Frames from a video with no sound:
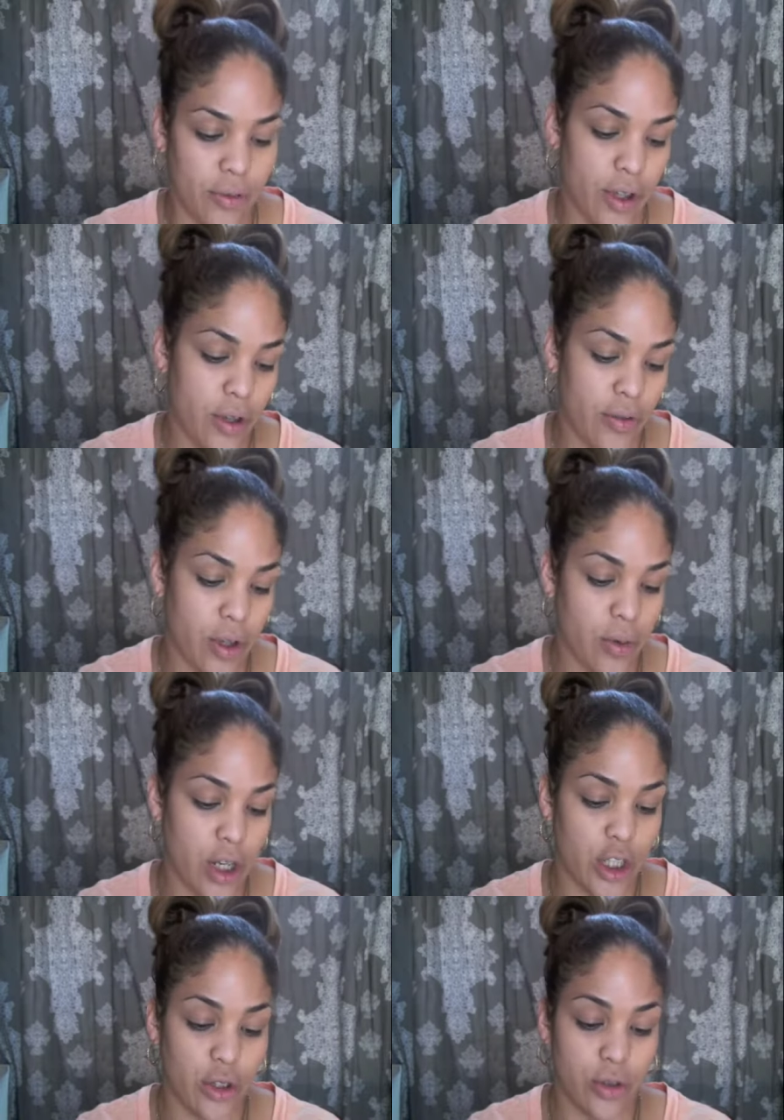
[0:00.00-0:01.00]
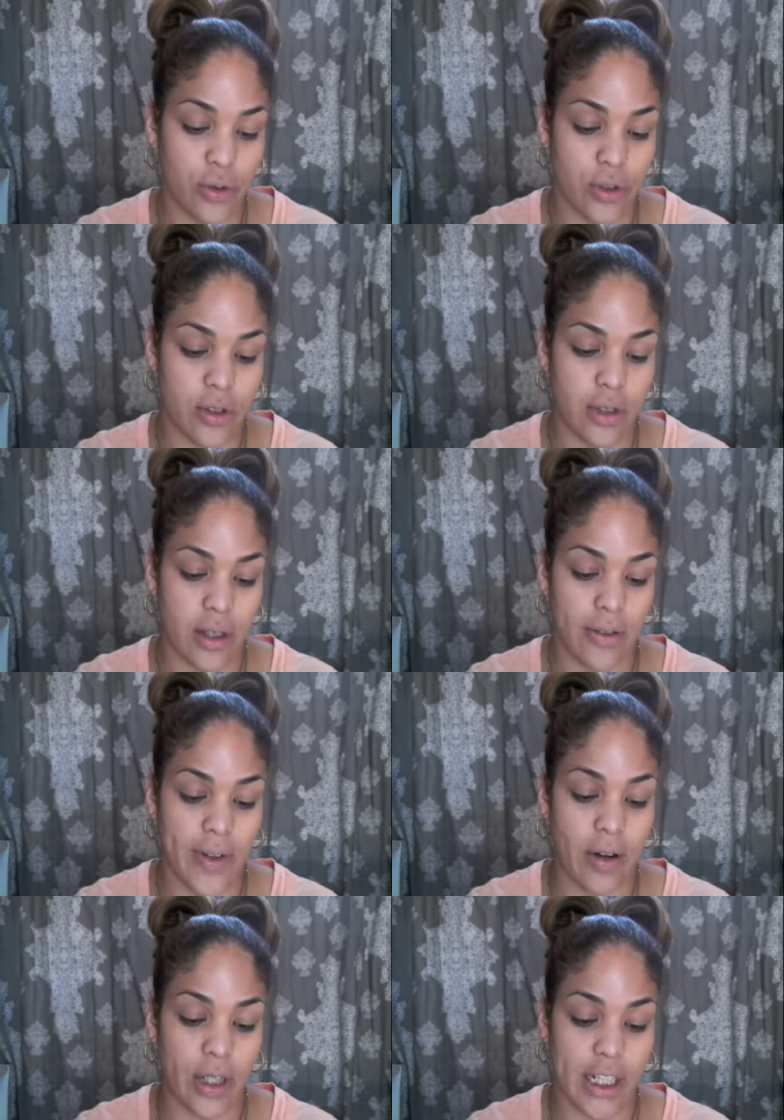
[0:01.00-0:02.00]
if you don't want to use a
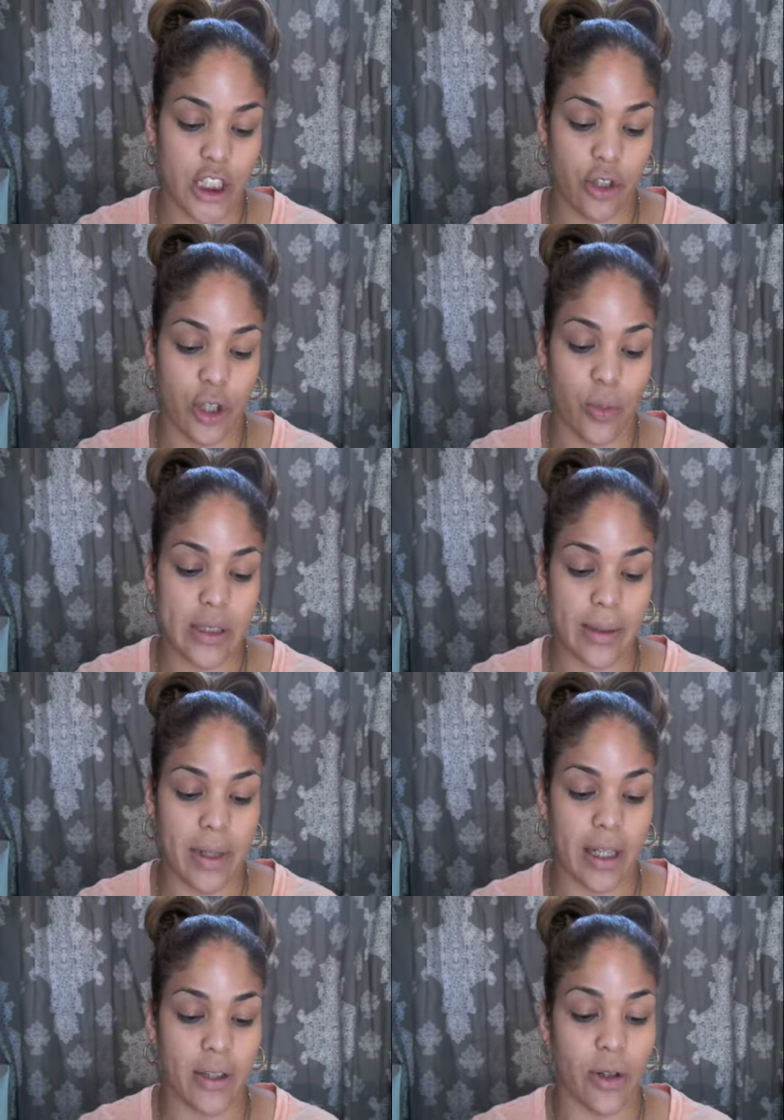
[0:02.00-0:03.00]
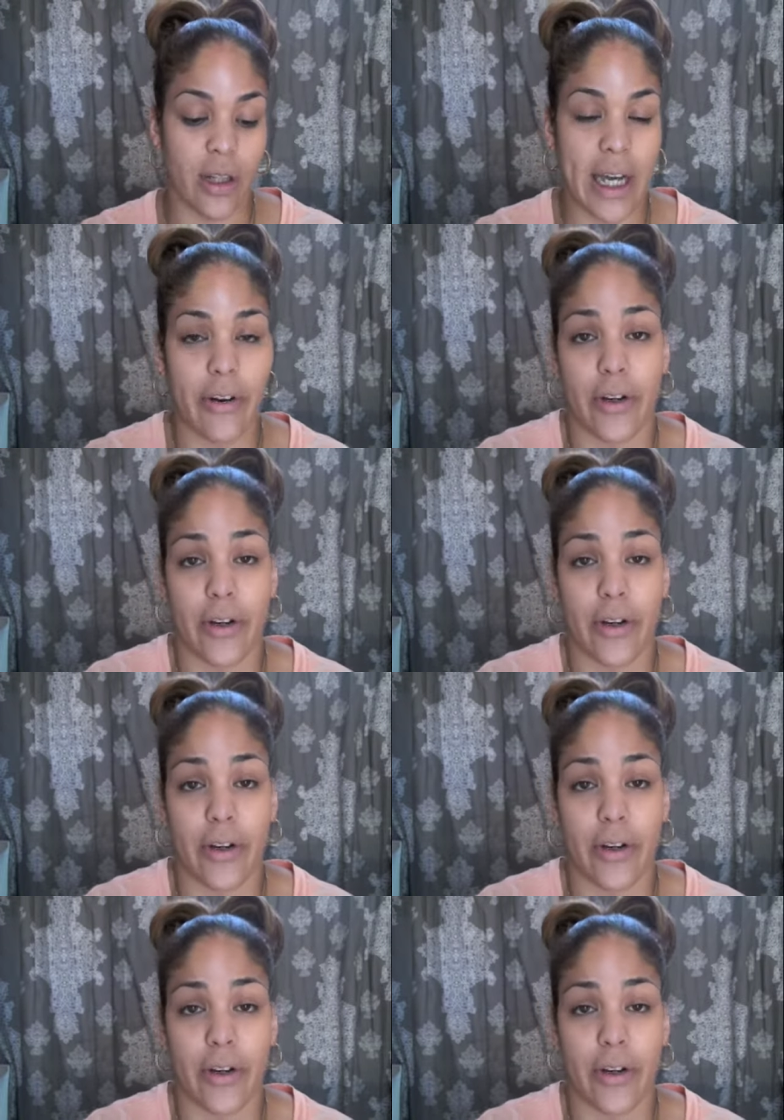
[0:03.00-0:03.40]
foundation, or you want something a little lighter,